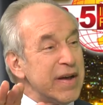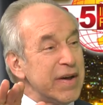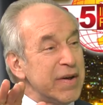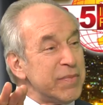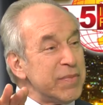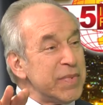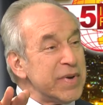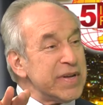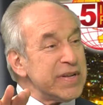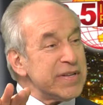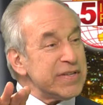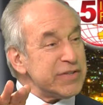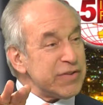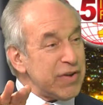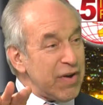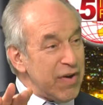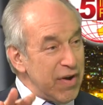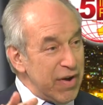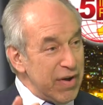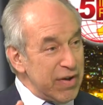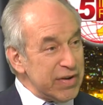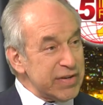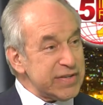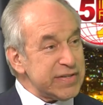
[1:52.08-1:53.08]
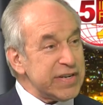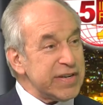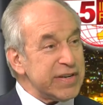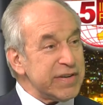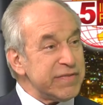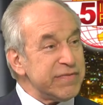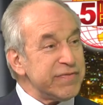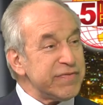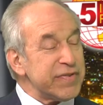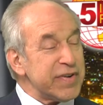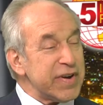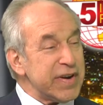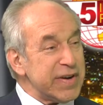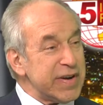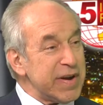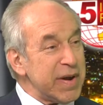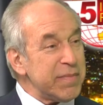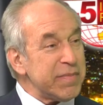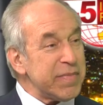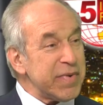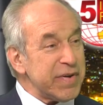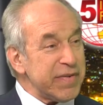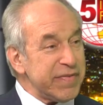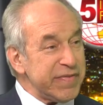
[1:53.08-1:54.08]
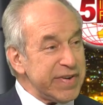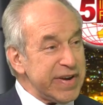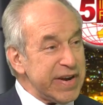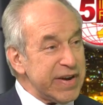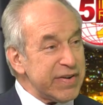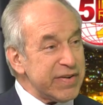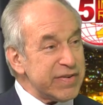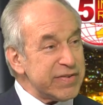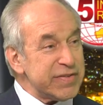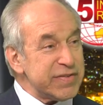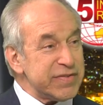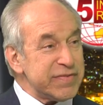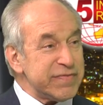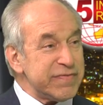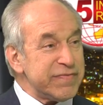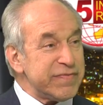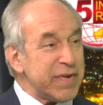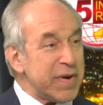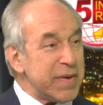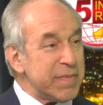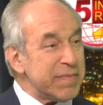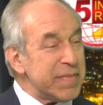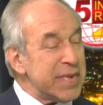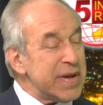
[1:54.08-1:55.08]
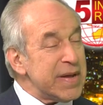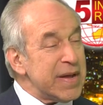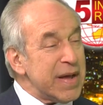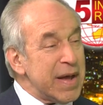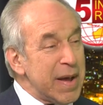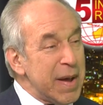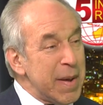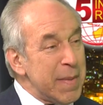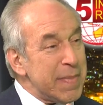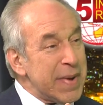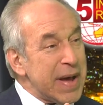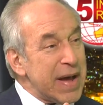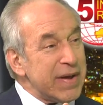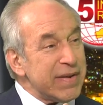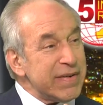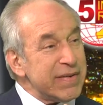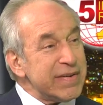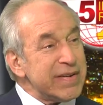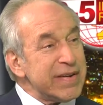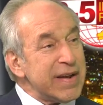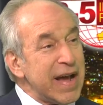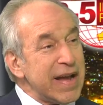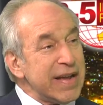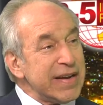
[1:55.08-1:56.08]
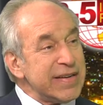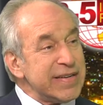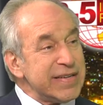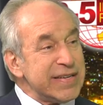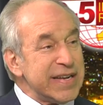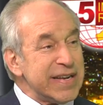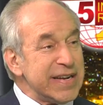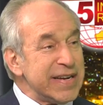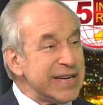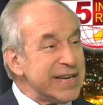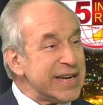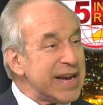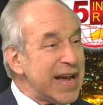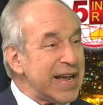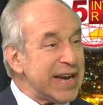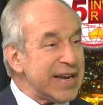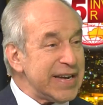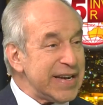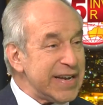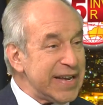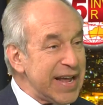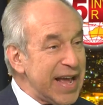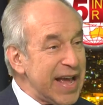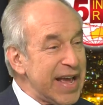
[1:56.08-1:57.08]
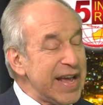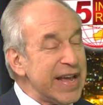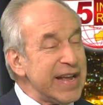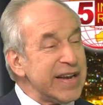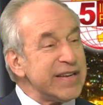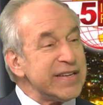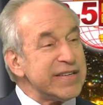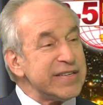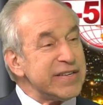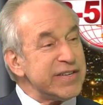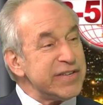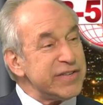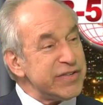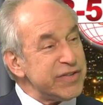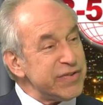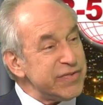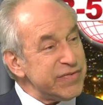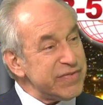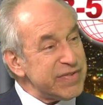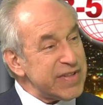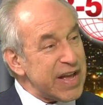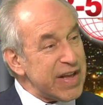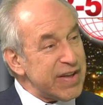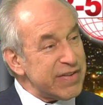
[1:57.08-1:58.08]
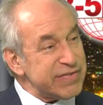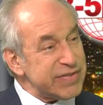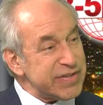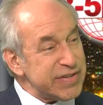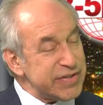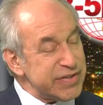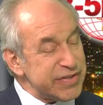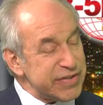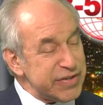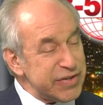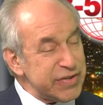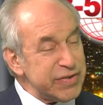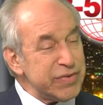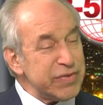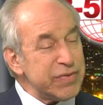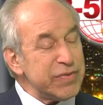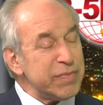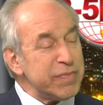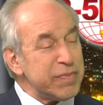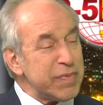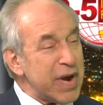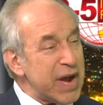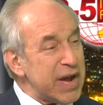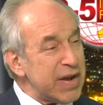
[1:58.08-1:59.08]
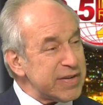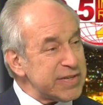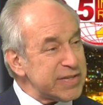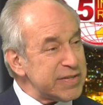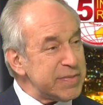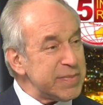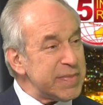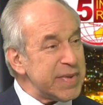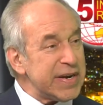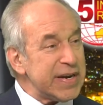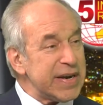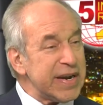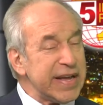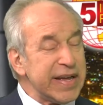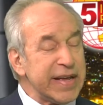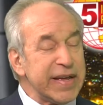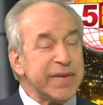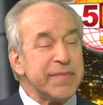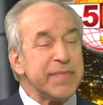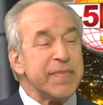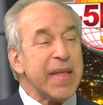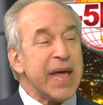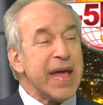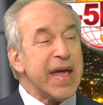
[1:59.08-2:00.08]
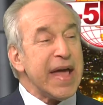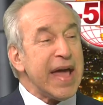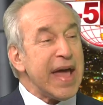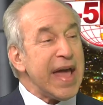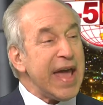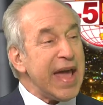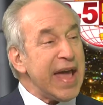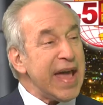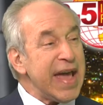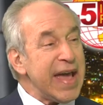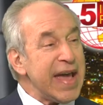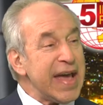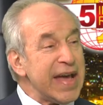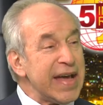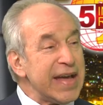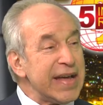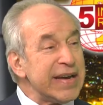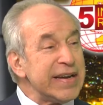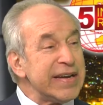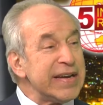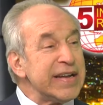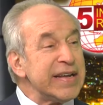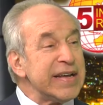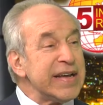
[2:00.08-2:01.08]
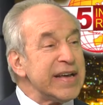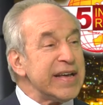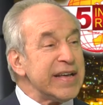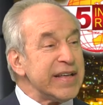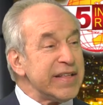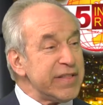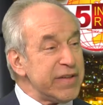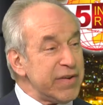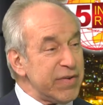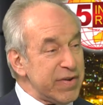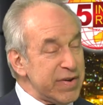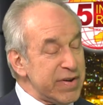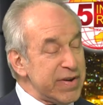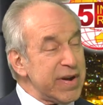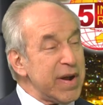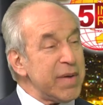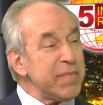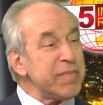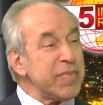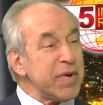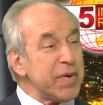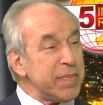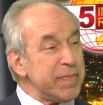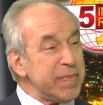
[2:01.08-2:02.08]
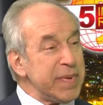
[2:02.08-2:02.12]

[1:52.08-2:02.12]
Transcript: was halted for a number of years from about 1998 to 2002 approximately. And there were a number of